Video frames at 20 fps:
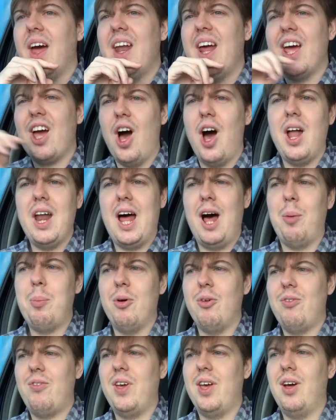And I can't
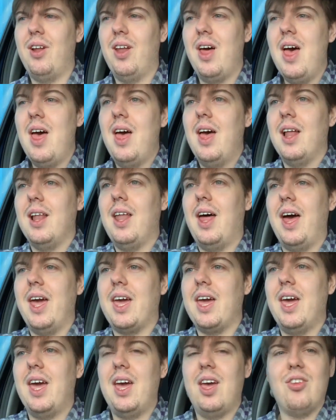help but feel
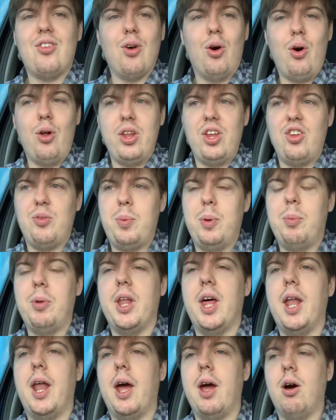like it is all these
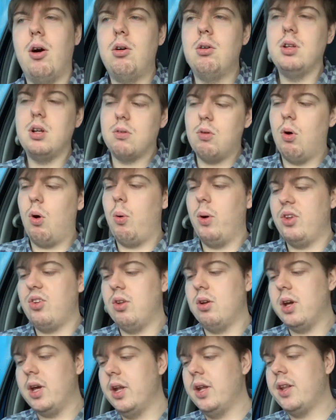people that are like, oh, they're
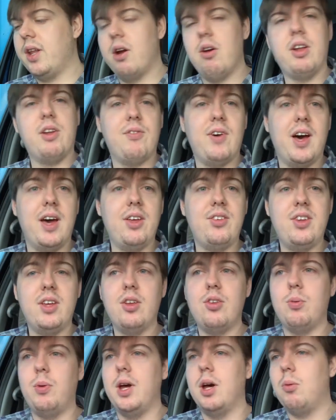always looking at their
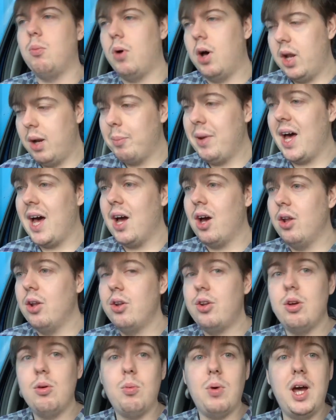devices. Well, what am I
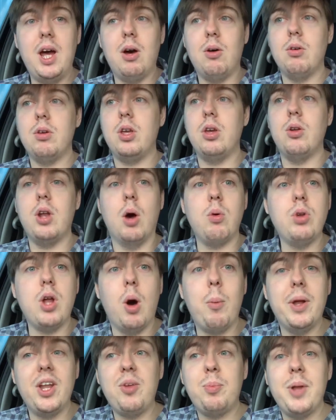going to do? Well, you know,
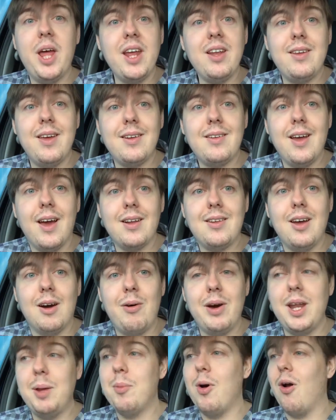nobody's playing
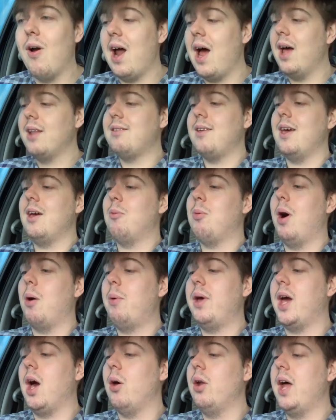tic-tac-toe anymore. I think
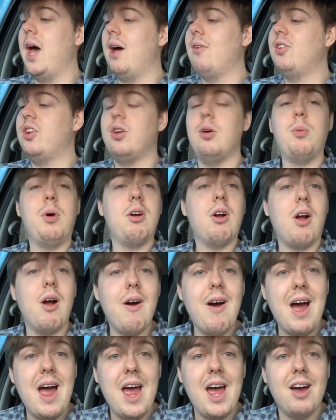what we're going to have to do, we are
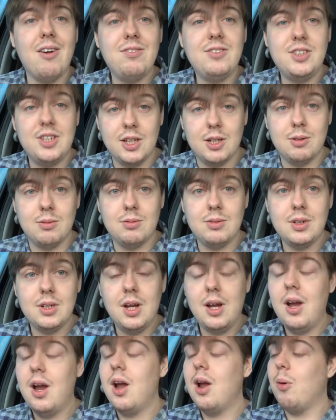going
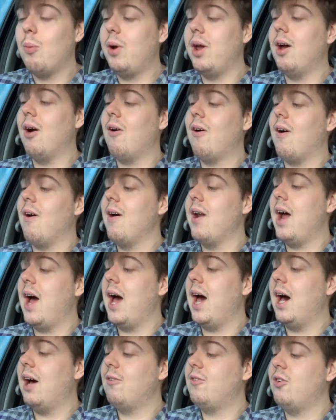to
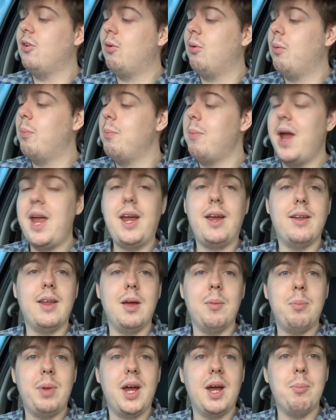have to make
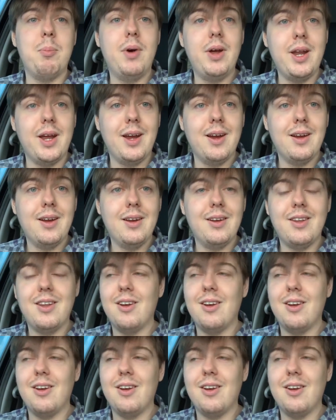them pay money.